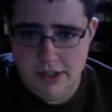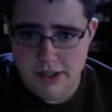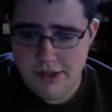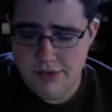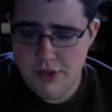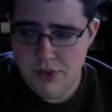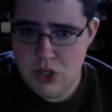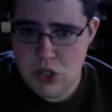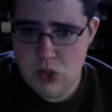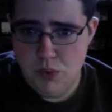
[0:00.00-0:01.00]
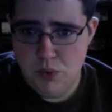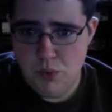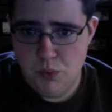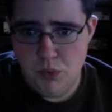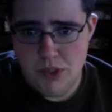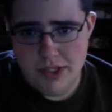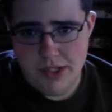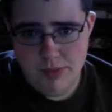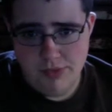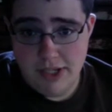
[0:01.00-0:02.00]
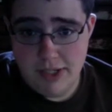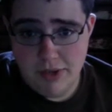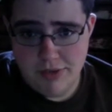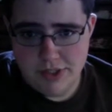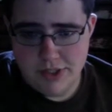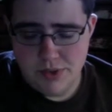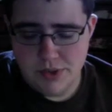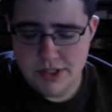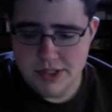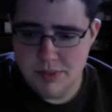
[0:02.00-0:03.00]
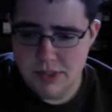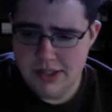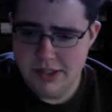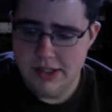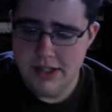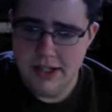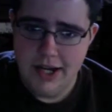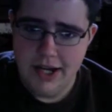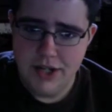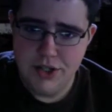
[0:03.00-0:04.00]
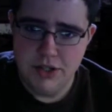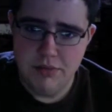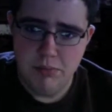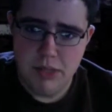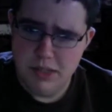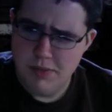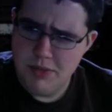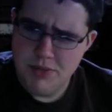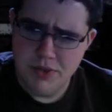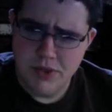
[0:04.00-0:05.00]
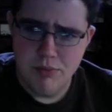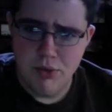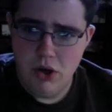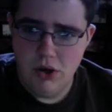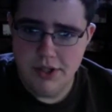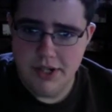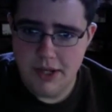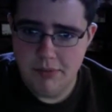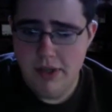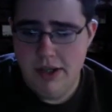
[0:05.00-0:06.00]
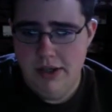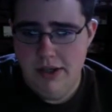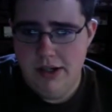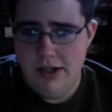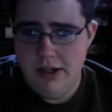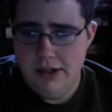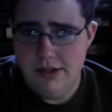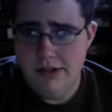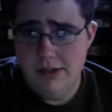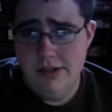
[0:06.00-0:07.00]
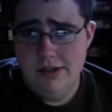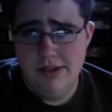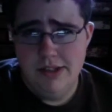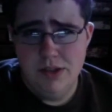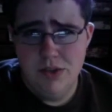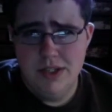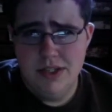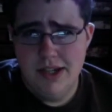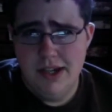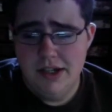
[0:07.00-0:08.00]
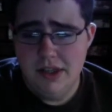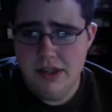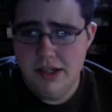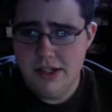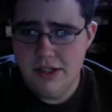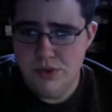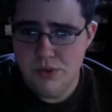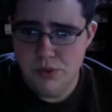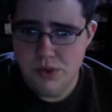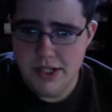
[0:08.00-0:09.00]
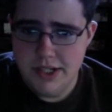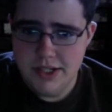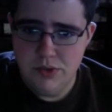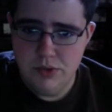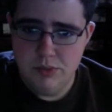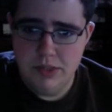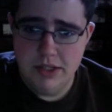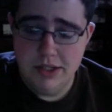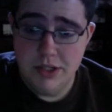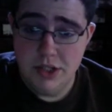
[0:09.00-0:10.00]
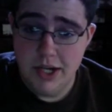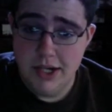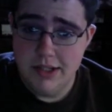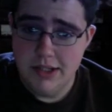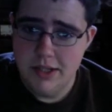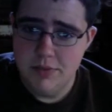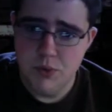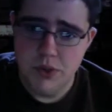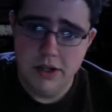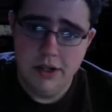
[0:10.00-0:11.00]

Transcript: If you don't know what type of game Heavenly Sword is, it's basically like an action beat 'em up sort of brawler game. The closest thing I could think to relate it to would be the Ninja Gaiden games, where